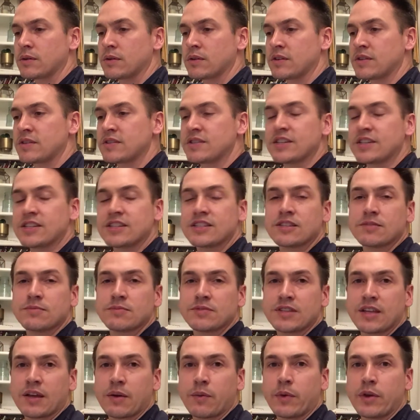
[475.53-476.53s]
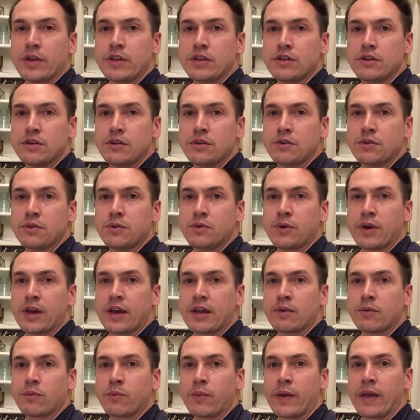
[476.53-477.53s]
The systems that we knew
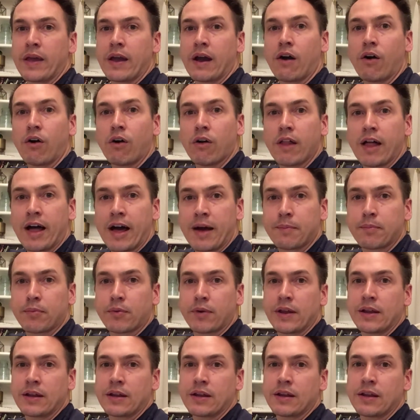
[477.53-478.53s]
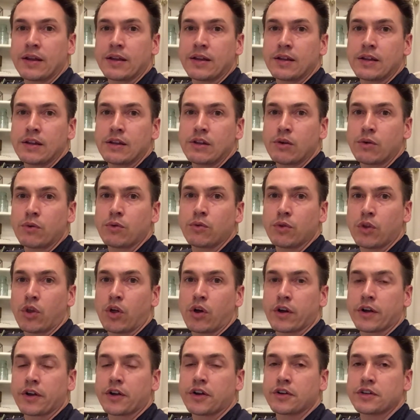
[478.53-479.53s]
and we all operated in no
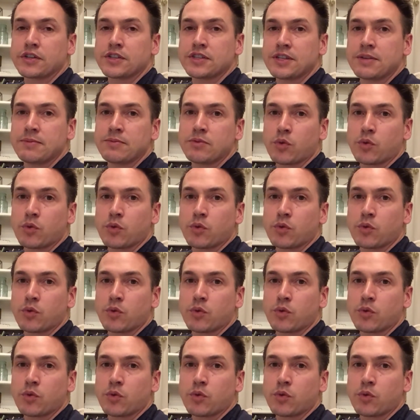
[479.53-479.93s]
longer seem